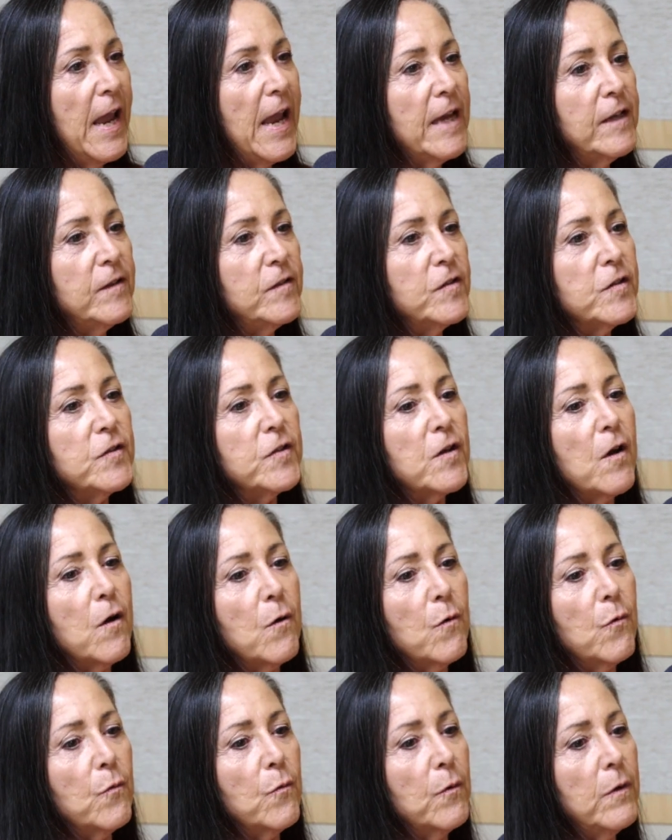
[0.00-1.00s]
And
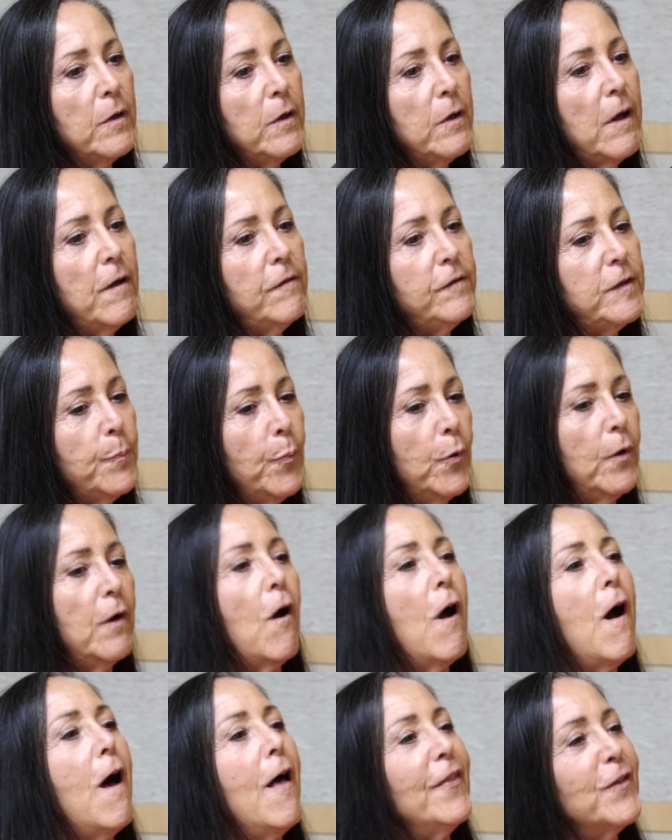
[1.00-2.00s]
so, you have to
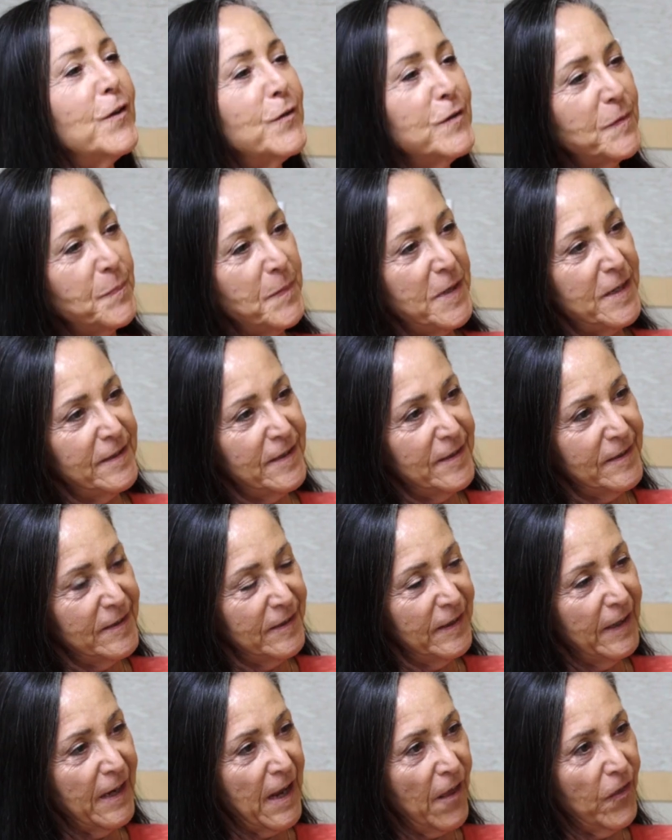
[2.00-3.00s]
put all those
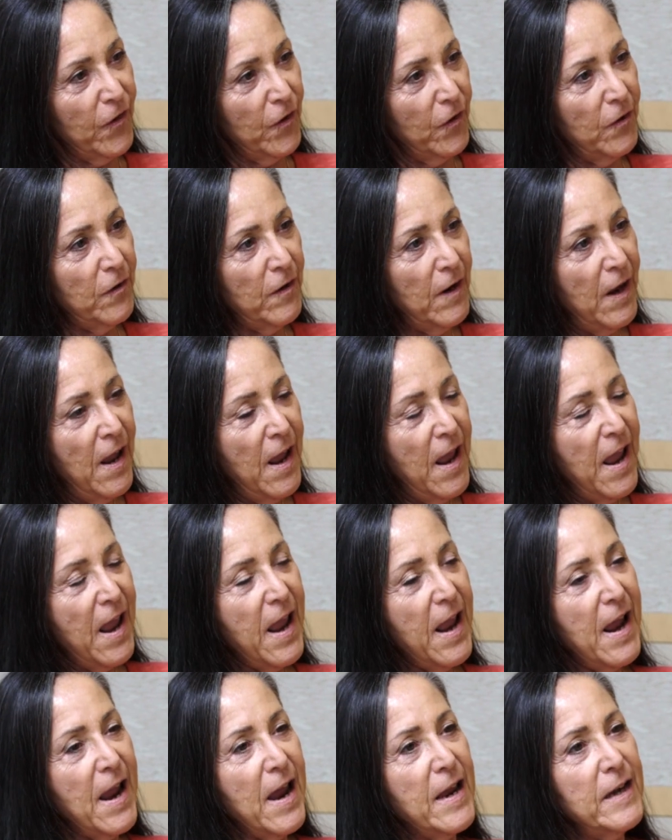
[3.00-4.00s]
pieces together.
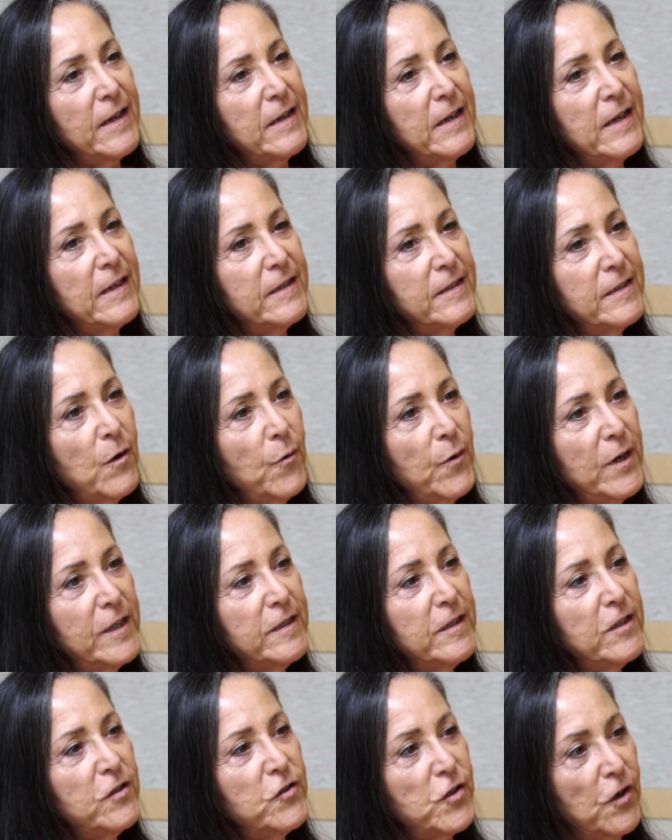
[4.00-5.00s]
And so,
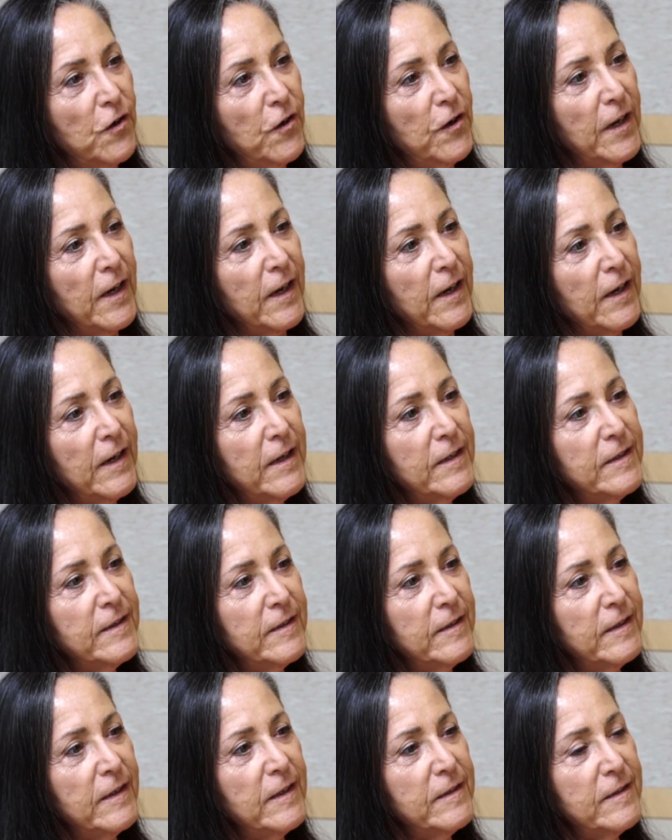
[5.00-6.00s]
it's a journey,
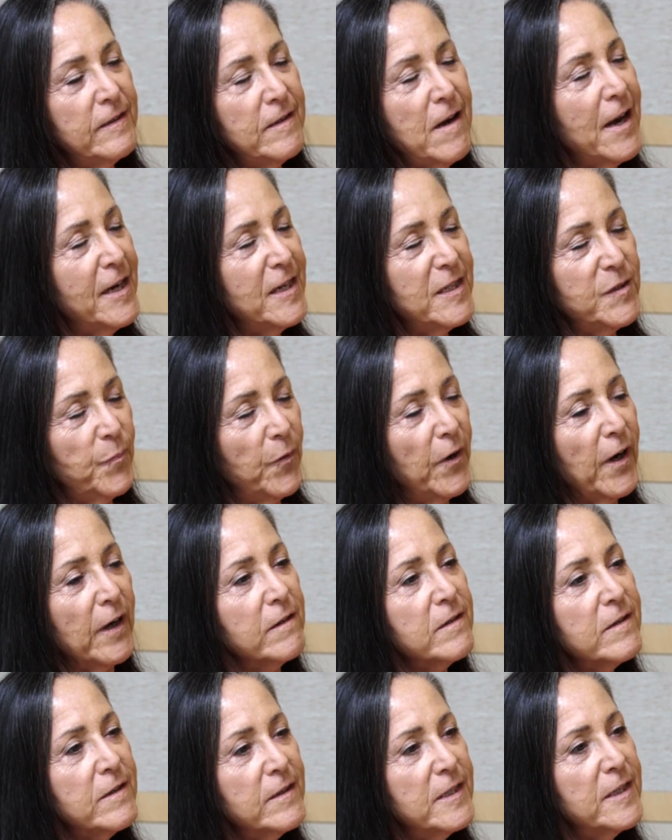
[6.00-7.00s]
it's, it's not a
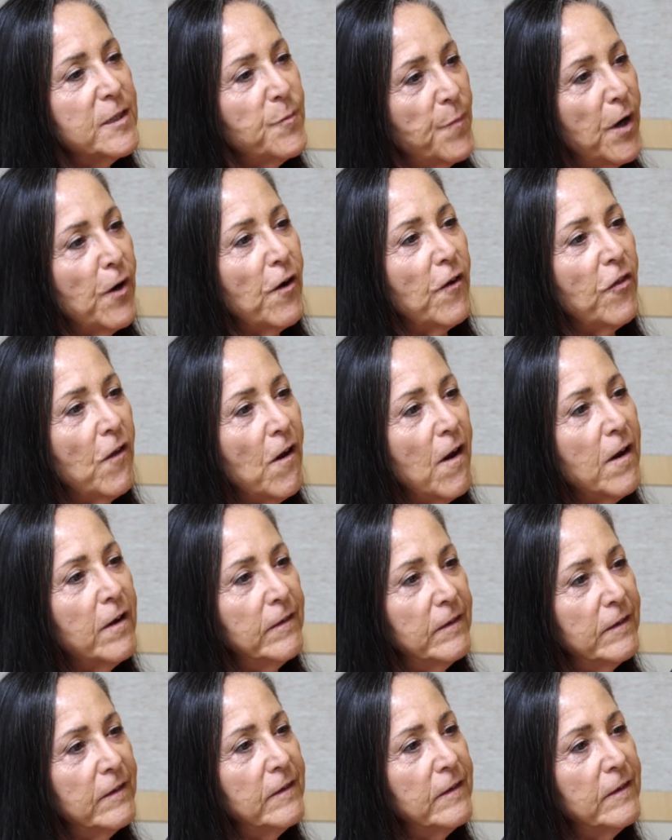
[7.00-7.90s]
sprint, it's a marathon.